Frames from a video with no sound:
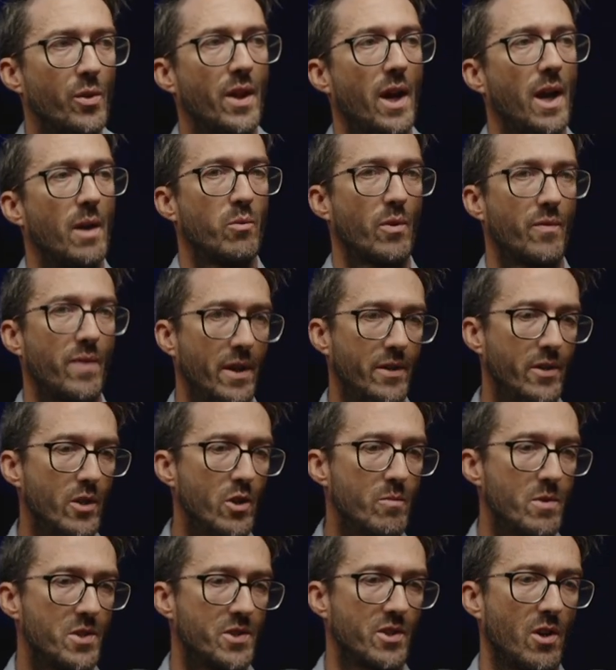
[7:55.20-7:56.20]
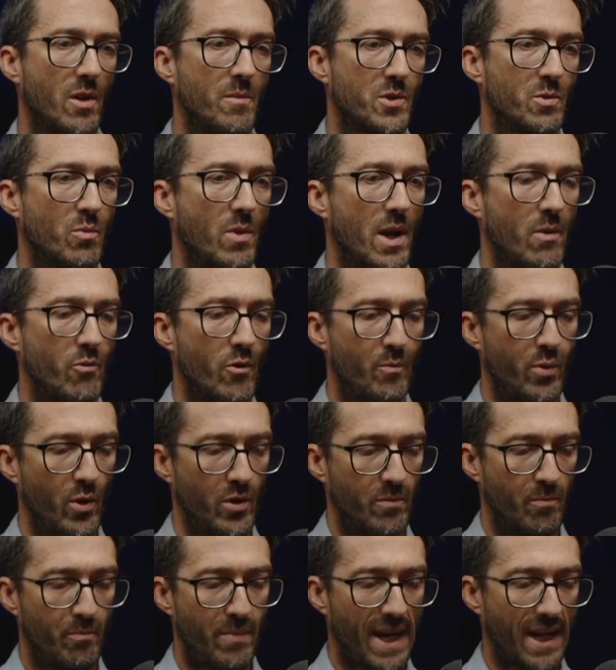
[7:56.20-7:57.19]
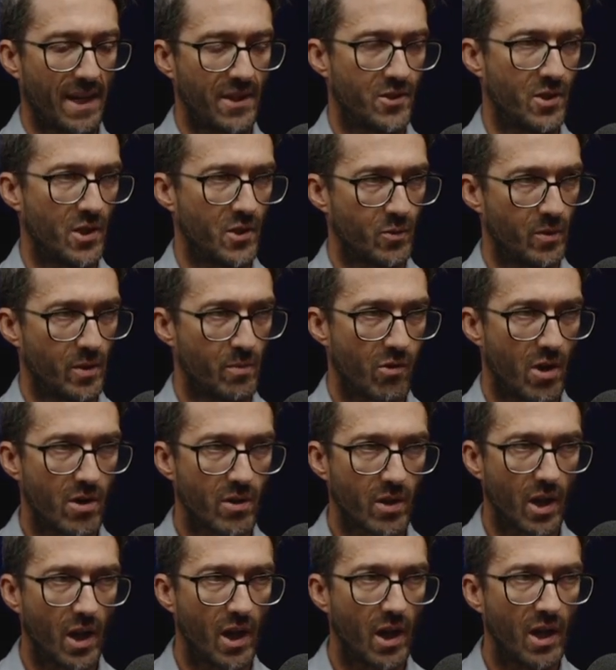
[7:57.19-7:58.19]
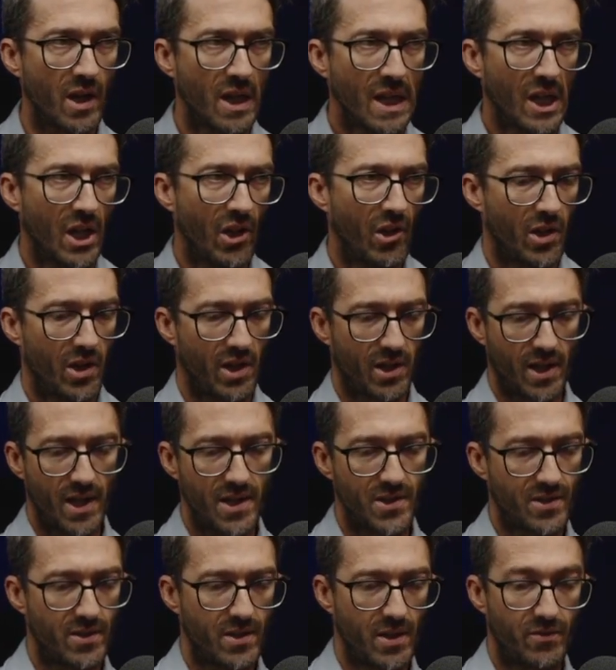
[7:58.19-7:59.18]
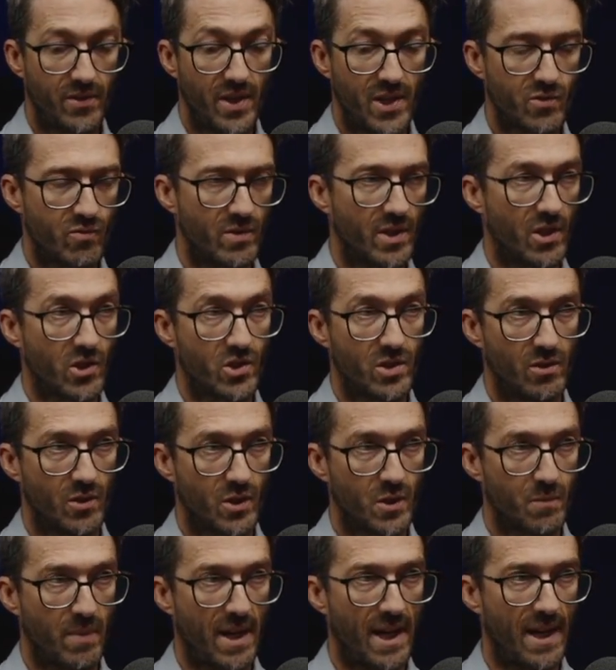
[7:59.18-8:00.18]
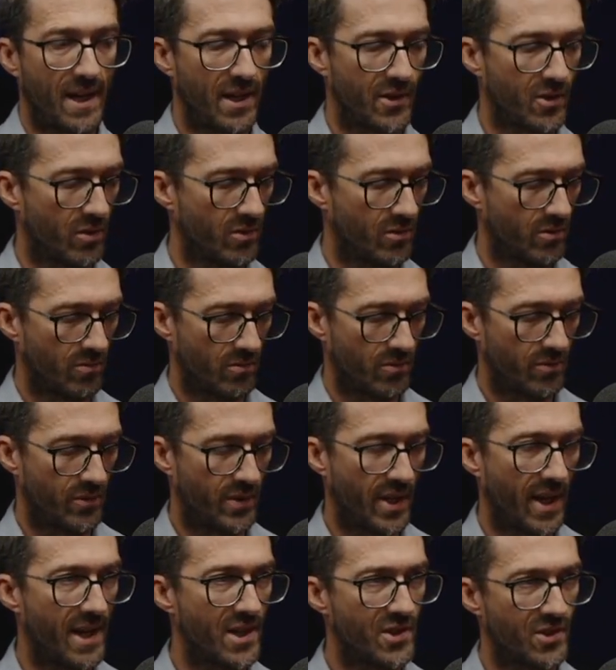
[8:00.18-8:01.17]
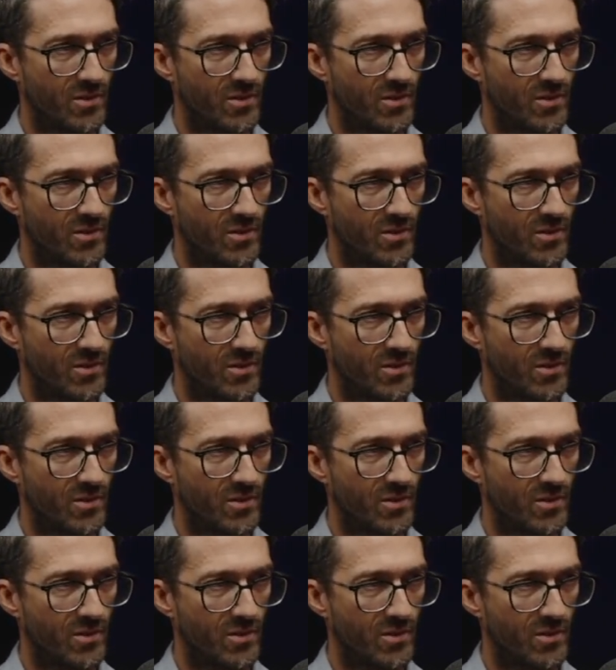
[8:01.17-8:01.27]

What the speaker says: that. We've had numerous times where we've put them back in touch with a broker. Okay, so this reduction looks bad on this,